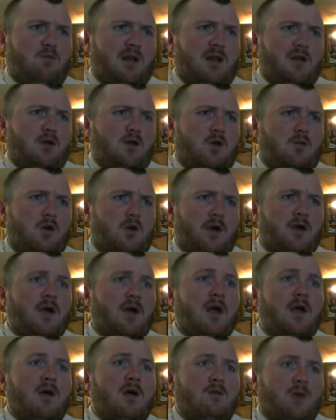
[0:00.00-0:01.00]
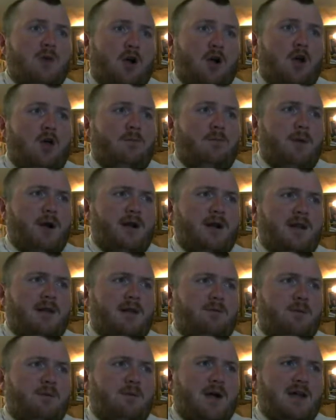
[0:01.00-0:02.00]
willing to work with the whole party
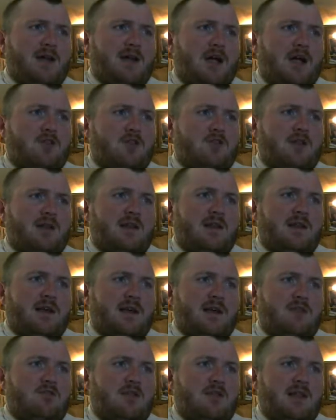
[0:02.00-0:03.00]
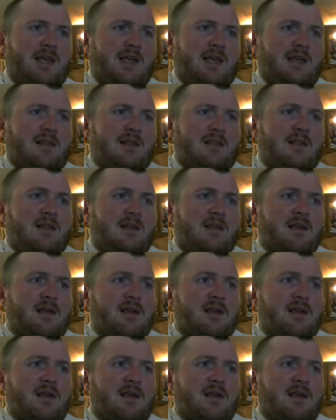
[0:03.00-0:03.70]
to provide the alternate the country needs.